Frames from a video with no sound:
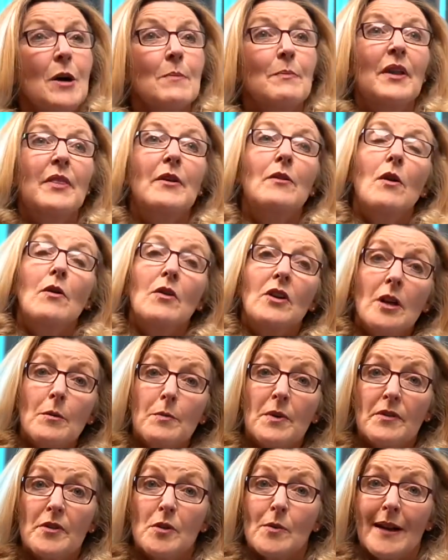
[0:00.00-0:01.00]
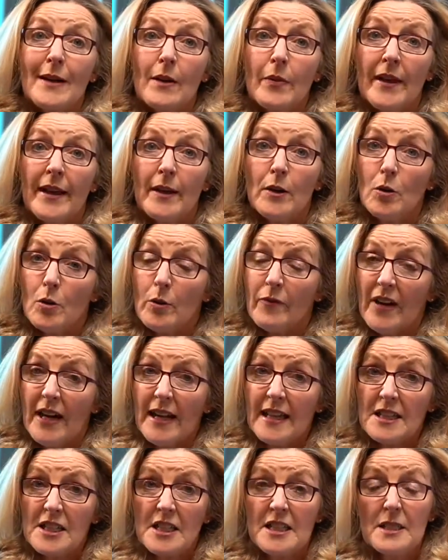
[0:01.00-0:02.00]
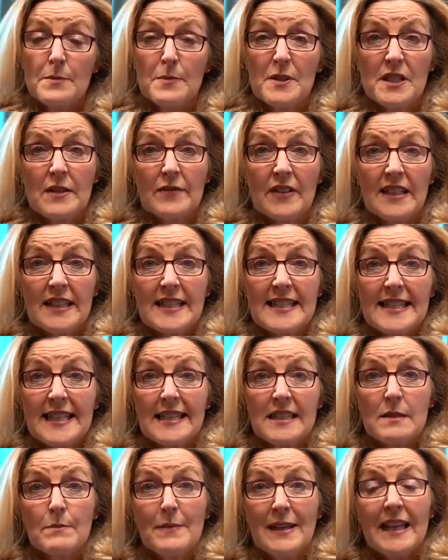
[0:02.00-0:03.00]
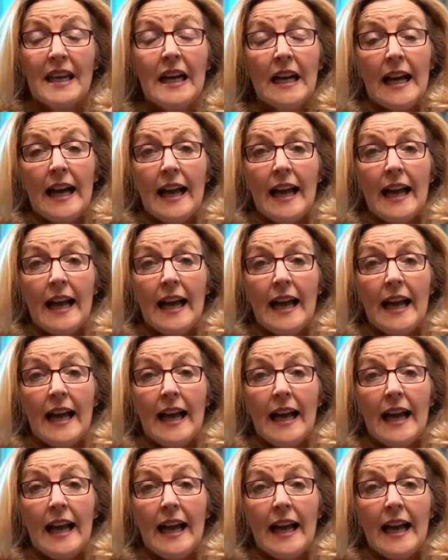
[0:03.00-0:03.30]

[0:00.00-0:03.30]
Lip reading: But there are a couple of you out there who've actually specifically said to me,